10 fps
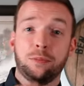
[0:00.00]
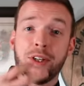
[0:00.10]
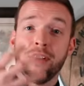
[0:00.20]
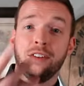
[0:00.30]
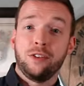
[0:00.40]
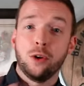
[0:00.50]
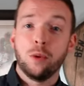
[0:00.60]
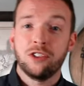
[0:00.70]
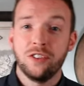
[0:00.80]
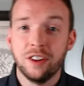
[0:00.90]
because if you're
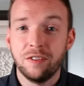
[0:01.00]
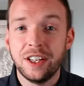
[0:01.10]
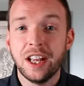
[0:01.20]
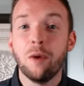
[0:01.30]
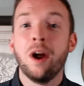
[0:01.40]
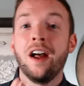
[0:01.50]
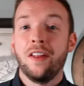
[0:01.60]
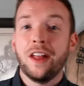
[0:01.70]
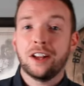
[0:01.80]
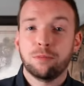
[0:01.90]
watching this video,
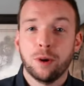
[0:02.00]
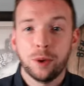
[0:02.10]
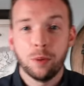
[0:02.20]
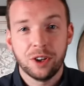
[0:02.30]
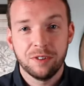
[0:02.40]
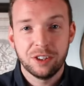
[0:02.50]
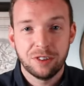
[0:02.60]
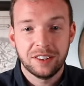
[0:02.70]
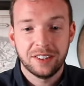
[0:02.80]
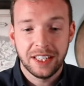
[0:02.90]
that's probably what you're
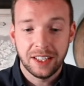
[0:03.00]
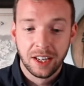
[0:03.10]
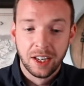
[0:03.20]
interested in.